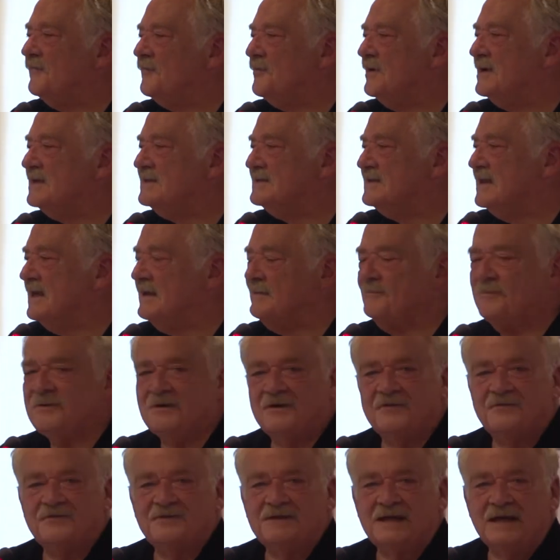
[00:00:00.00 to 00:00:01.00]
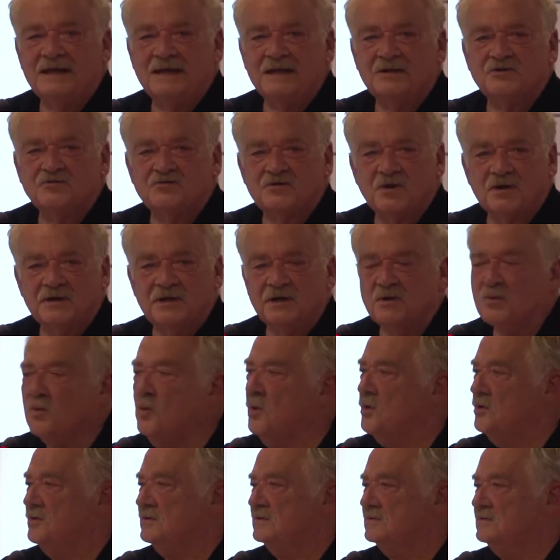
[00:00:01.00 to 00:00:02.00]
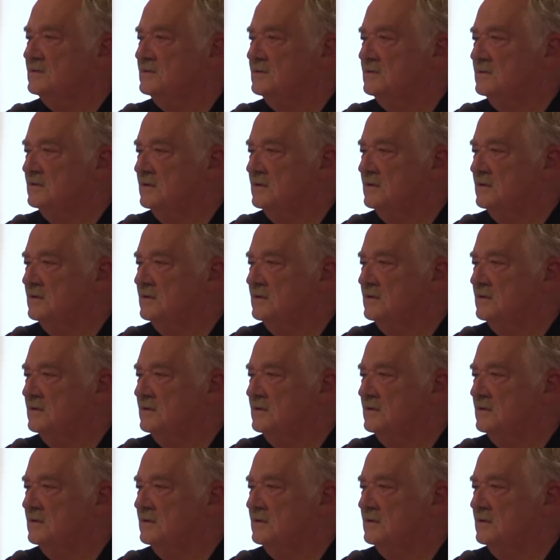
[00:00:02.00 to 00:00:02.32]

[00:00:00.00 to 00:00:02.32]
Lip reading: for example, of the electronic world?